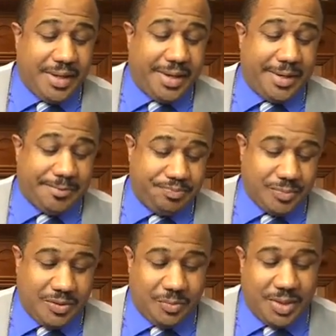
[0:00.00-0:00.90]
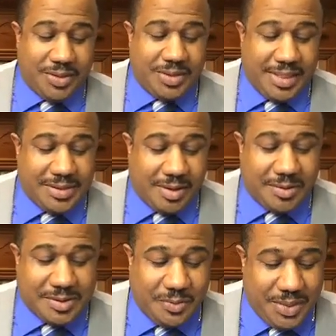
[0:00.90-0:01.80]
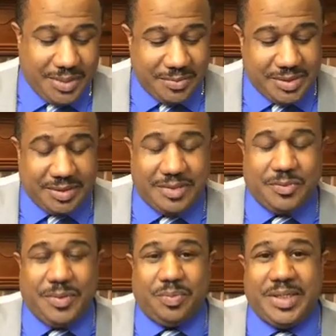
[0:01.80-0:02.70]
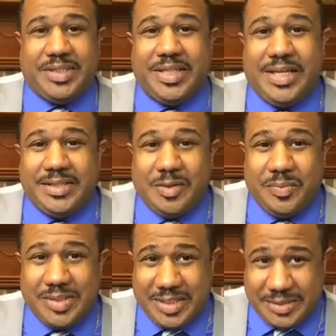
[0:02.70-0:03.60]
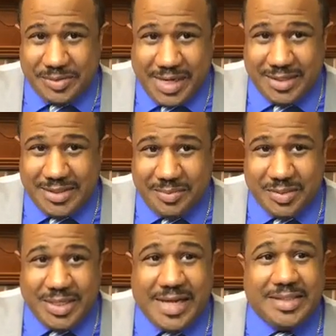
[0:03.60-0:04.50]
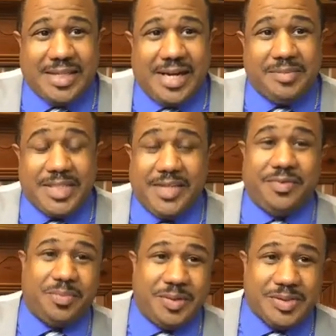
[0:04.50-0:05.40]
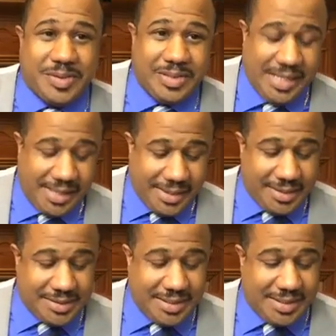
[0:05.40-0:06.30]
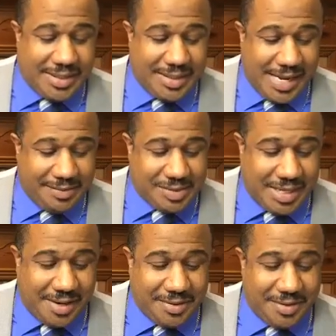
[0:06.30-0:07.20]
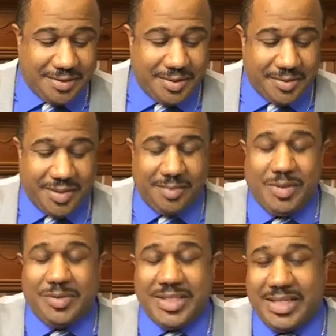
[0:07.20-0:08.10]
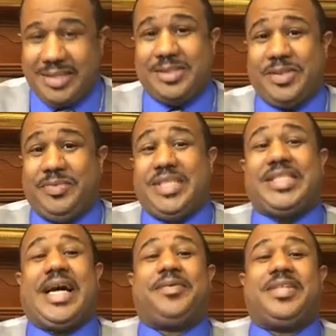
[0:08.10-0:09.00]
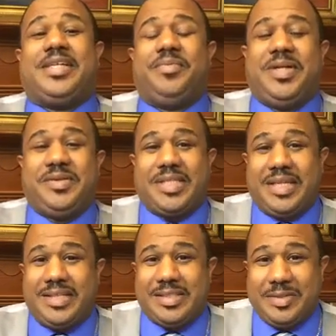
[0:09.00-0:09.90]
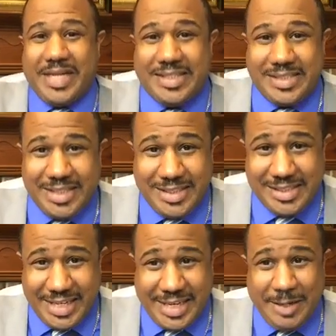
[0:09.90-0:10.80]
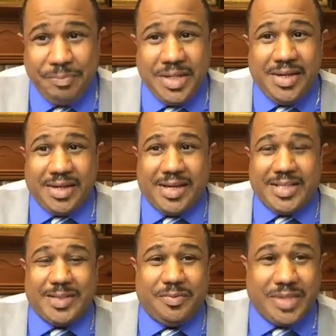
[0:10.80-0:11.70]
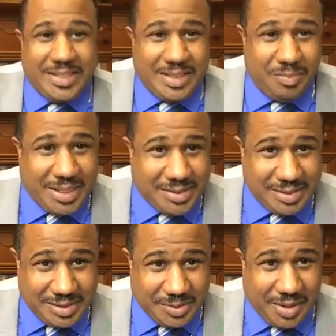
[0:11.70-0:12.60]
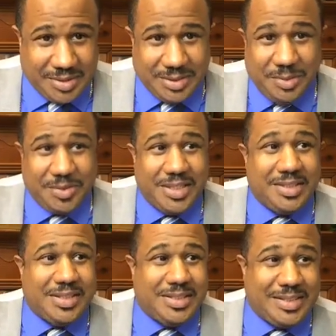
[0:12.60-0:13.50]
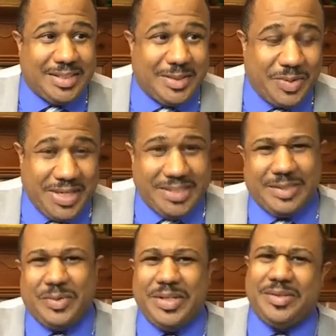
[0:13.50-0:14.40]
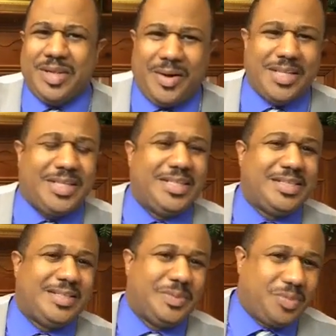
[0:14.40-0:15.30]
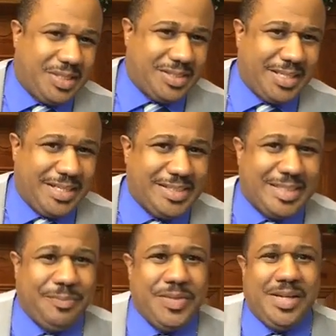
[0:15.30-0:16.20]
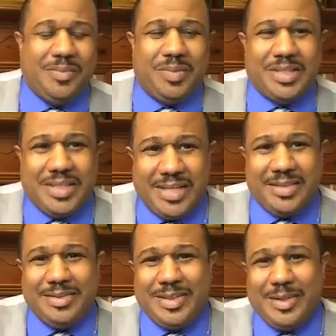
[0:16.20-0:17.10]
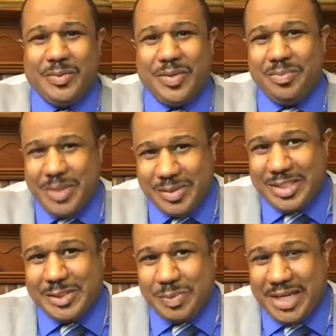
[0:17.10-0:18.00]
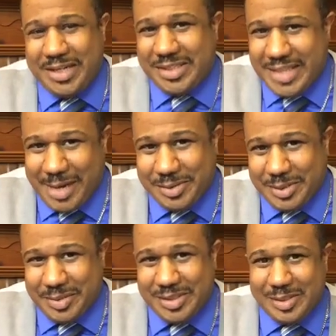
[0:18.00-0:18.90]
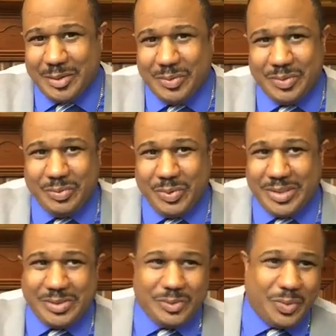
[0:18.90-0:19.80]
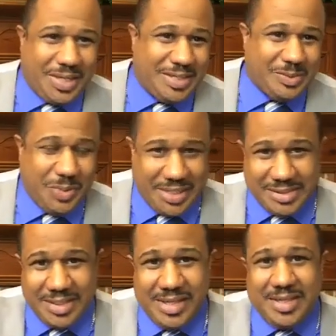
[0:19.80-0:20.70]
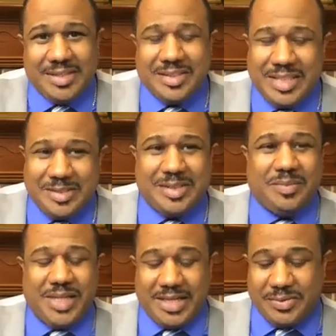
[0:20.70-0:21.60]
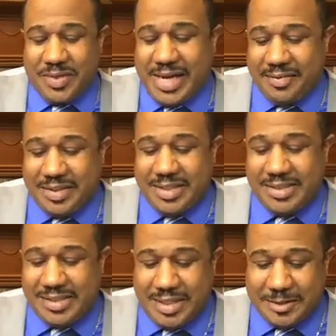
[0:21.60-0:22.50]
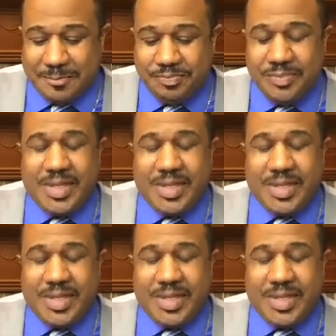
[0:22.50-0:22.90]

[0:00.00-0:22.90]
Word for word: Um, one of the things also we do in church, we preach against homosexuality, but a lot of times if a person is in that lifestyle and they're in the music industry, we shout to their music. And so that sends a uh, conflicting message to our children and to this generation. Well, you talk against it, you preach against it, but then, you know, when the music is playing, you shout to it. So, which way is which? So, these are some things we have to consider.